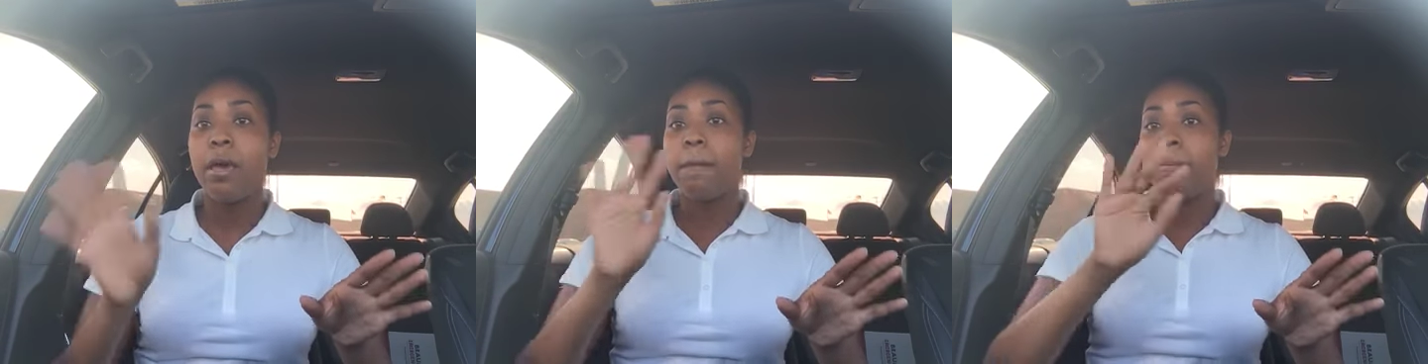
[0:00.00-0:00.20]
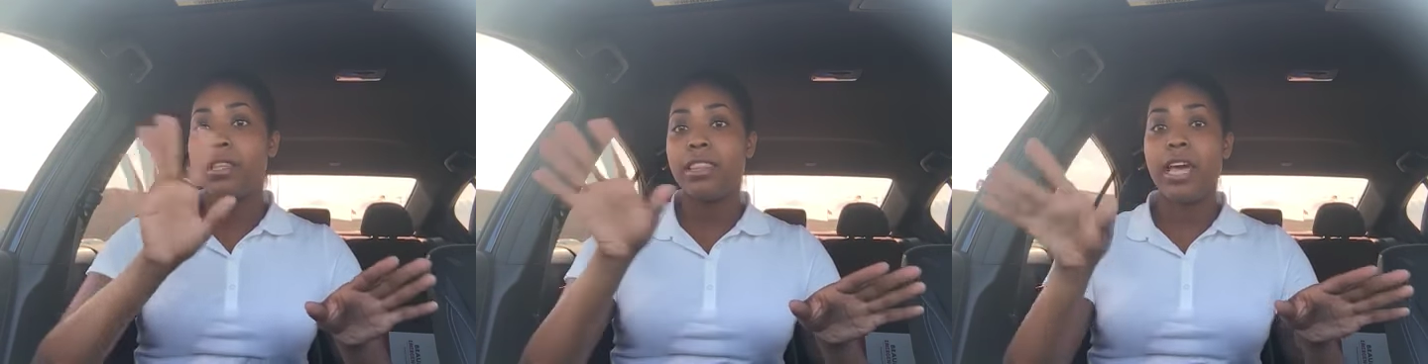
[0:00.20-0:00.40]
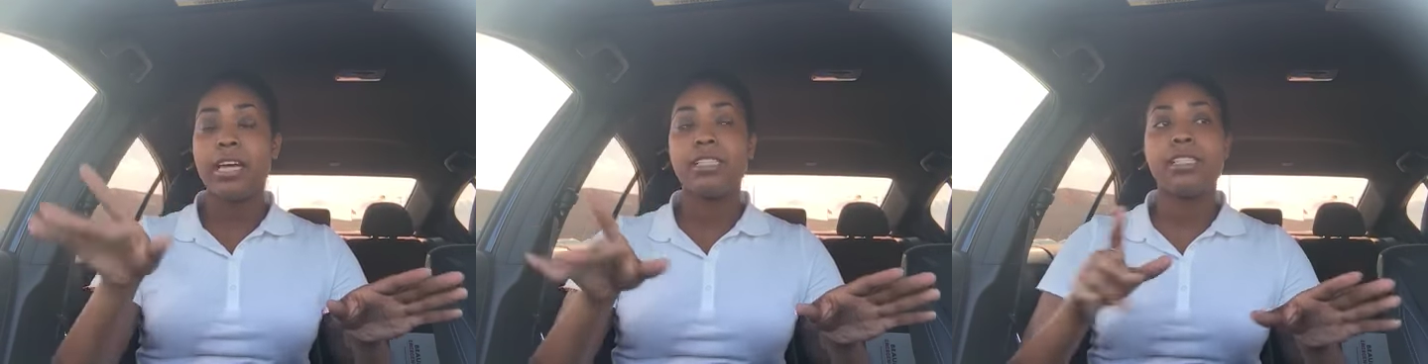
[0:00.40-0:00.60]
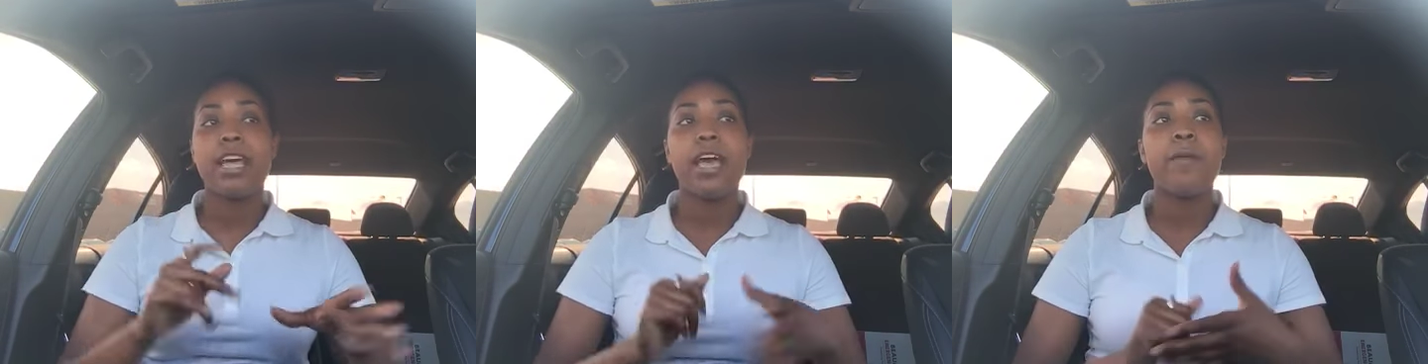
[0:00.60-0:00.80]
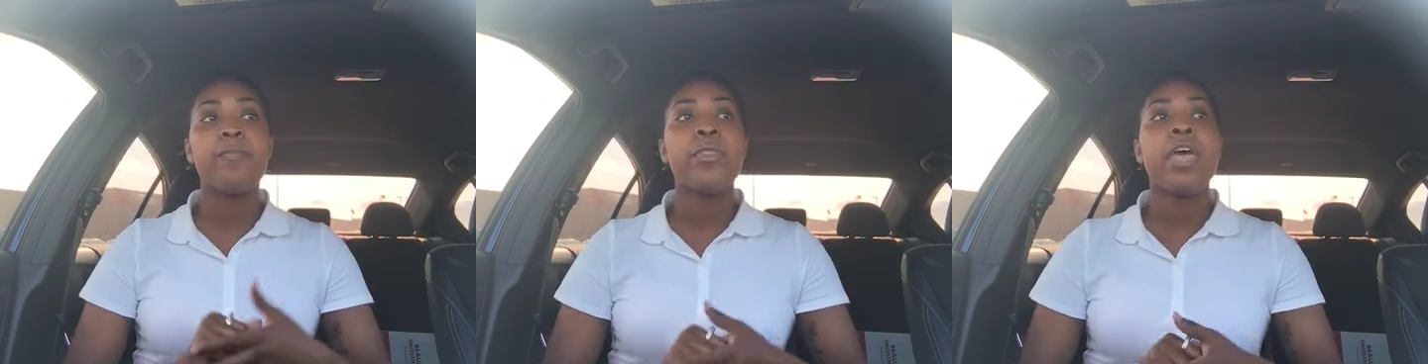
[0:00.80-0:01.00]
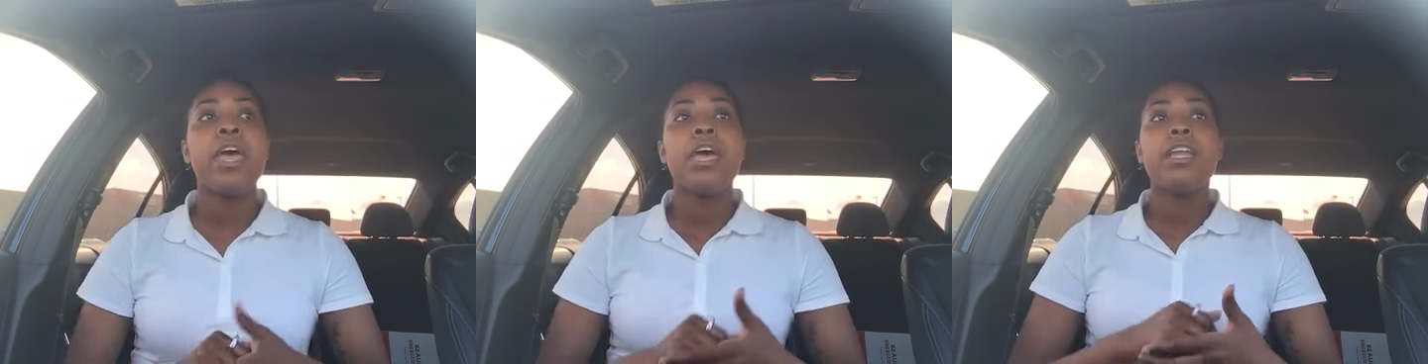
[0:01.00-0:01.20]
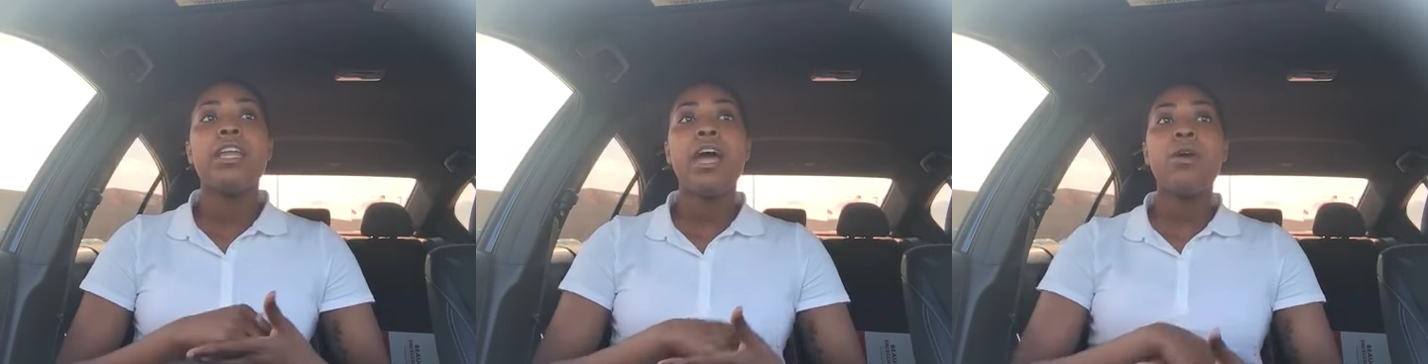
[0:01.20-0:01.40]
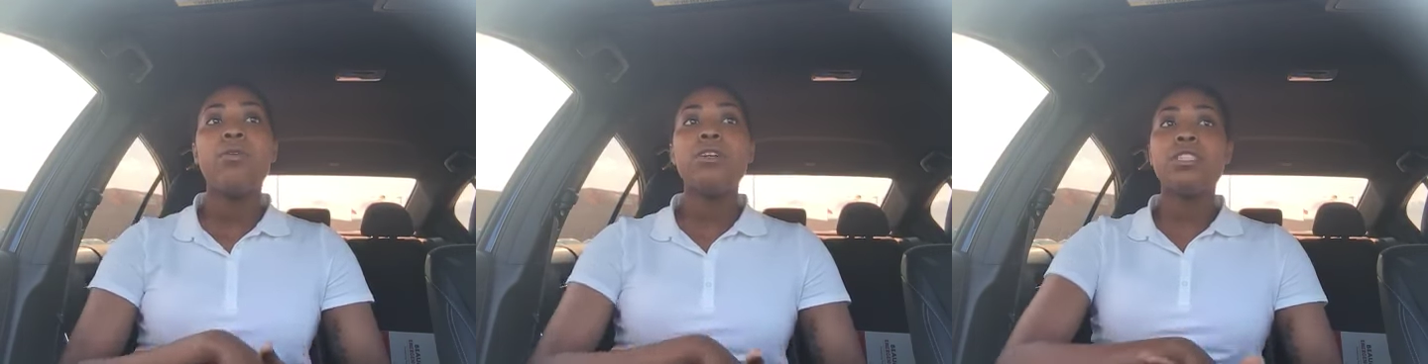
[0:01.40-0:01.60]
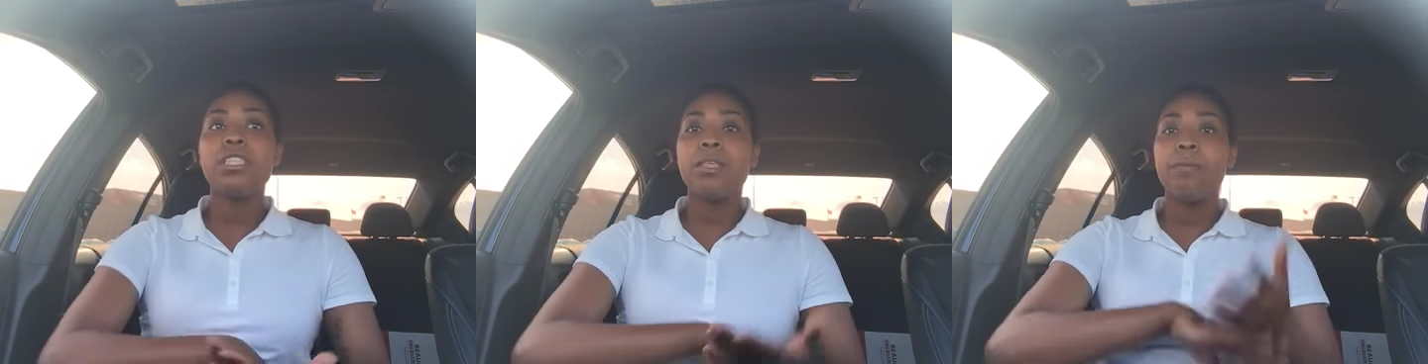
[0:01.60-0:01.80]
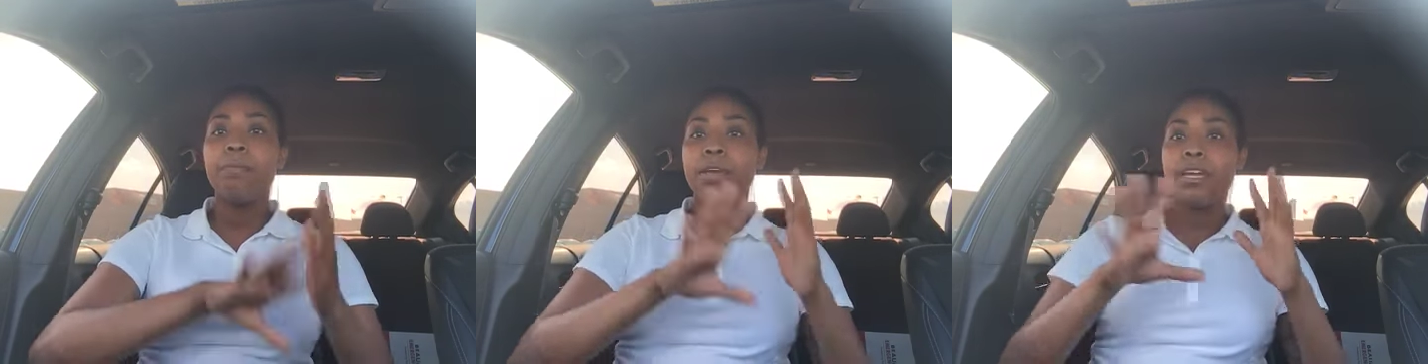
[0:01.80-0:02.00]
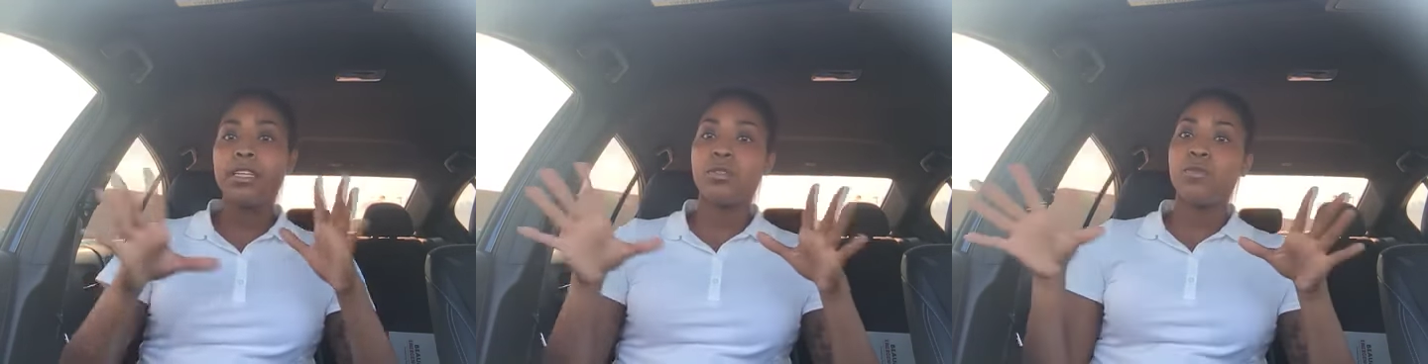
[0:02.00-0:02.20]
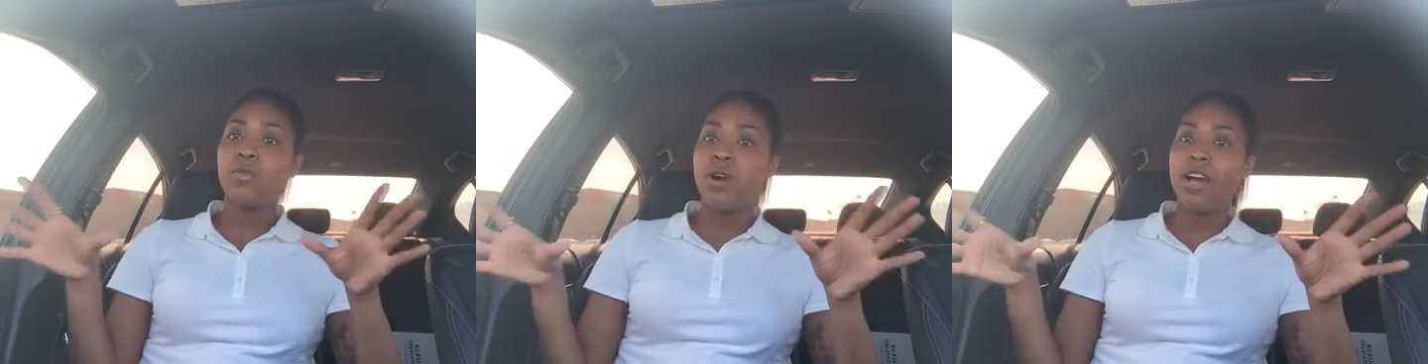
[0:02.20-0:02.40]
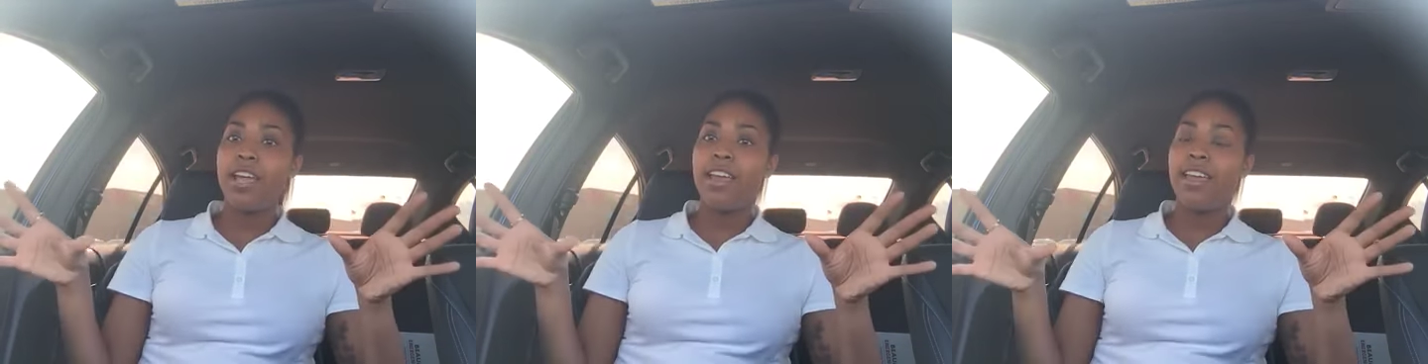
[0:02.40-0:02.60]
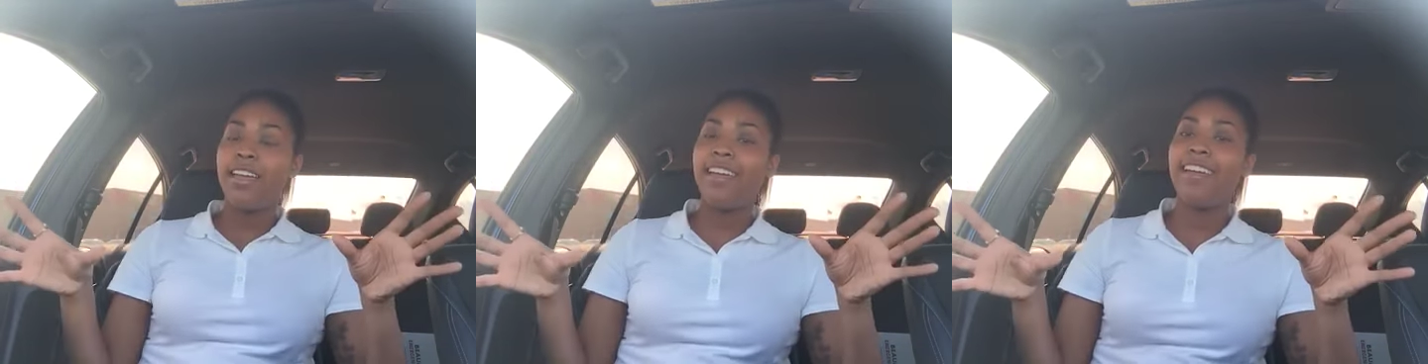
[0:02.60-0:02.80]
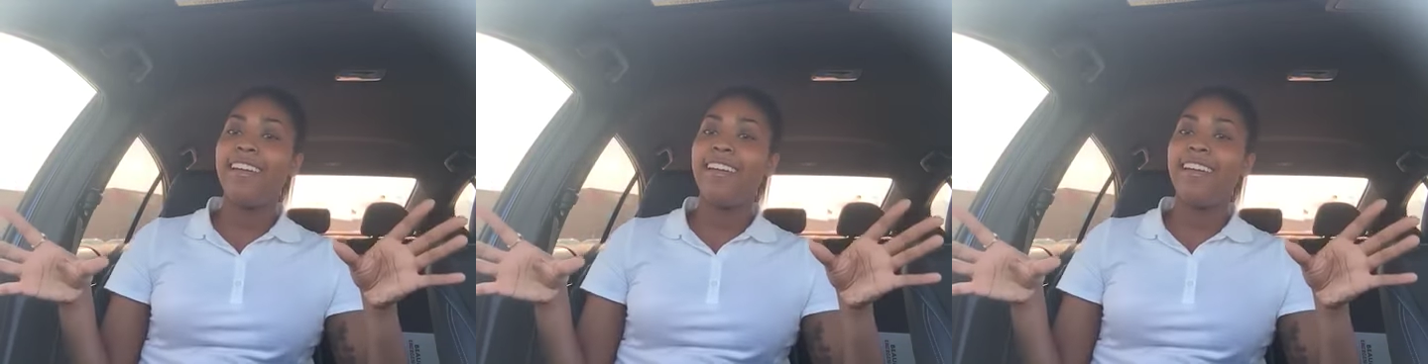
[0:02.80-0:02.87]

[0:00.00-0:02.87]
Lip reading: but that's that. Now on to the biggest one,